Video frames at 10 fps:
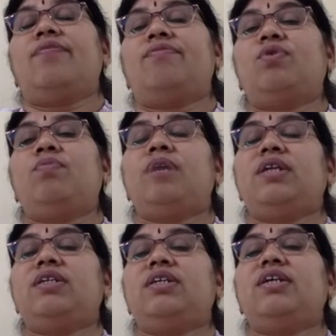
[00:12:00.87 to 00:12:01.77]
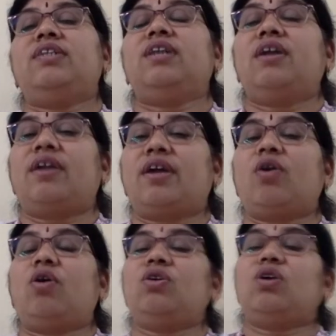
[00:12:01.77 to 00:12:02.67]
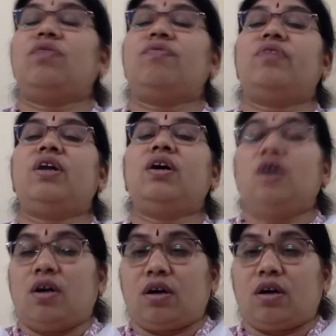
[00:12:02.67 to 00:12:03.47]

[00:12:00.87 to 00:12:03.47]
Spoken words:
have to maintain the record of the